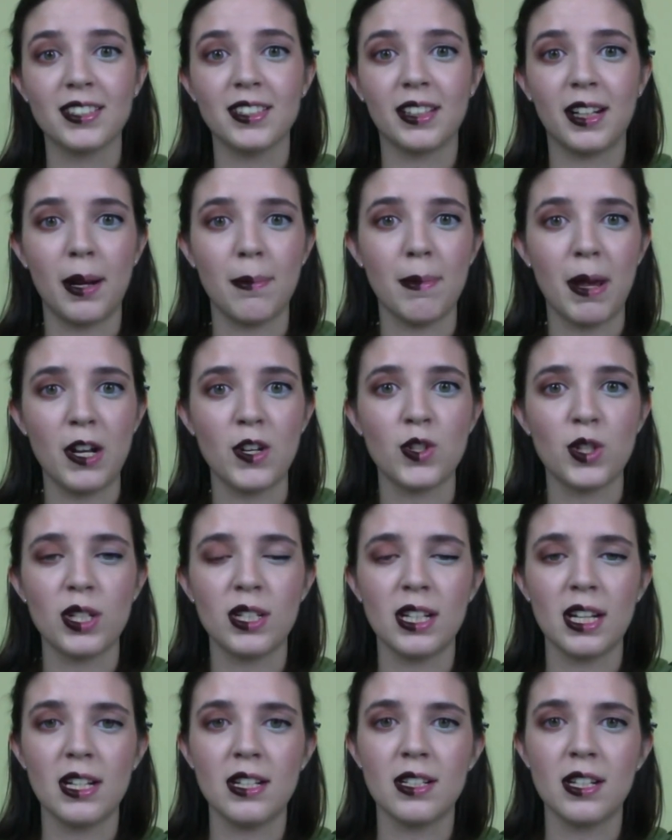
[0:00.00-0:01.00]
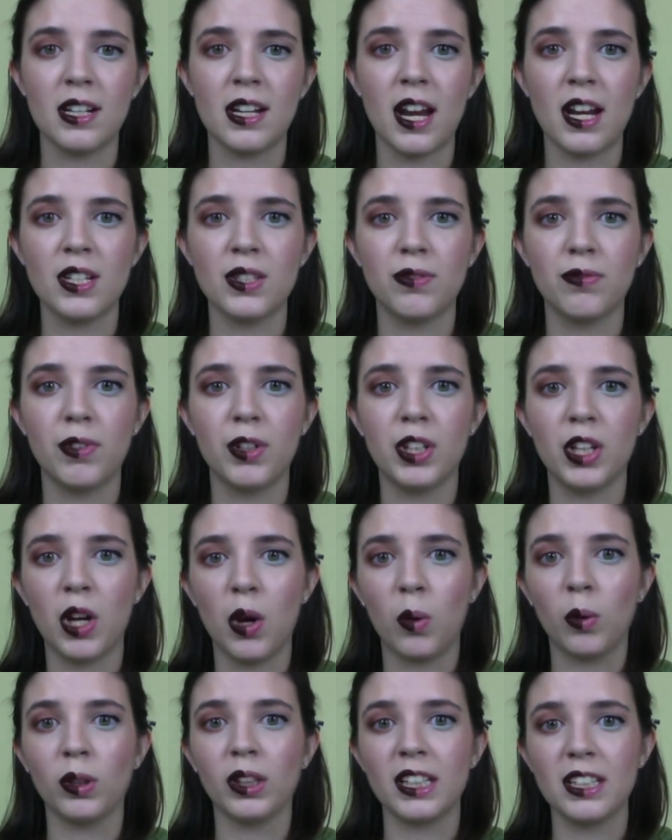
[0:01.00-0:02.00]
that I mentioned in today's
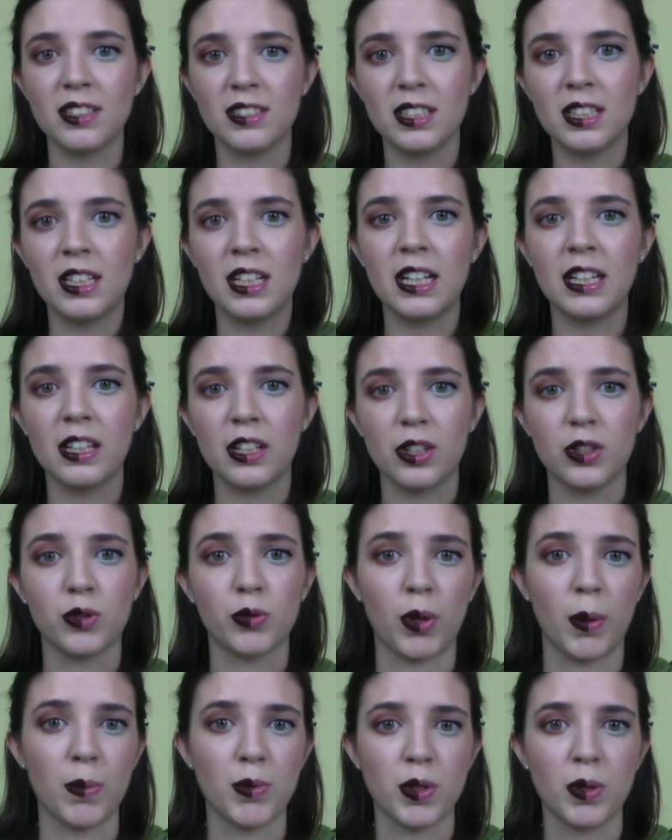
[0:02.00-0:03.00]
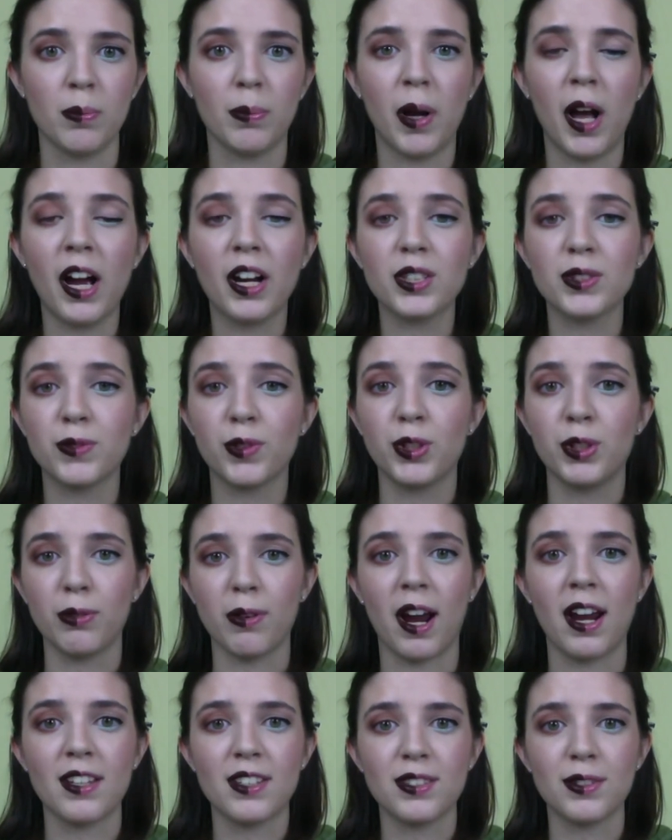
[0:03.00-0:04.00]
video listed in the description box for you
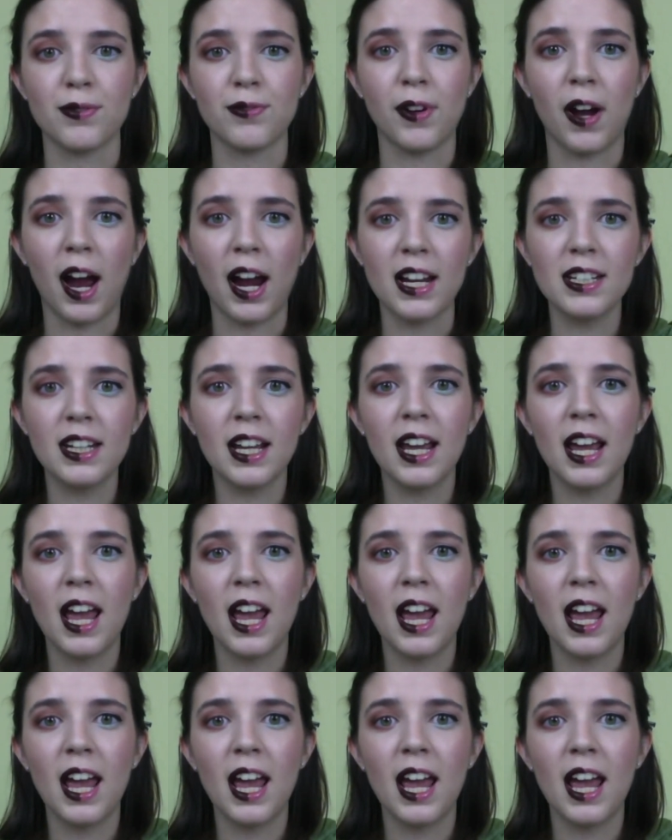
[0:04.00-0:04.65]
guys to find.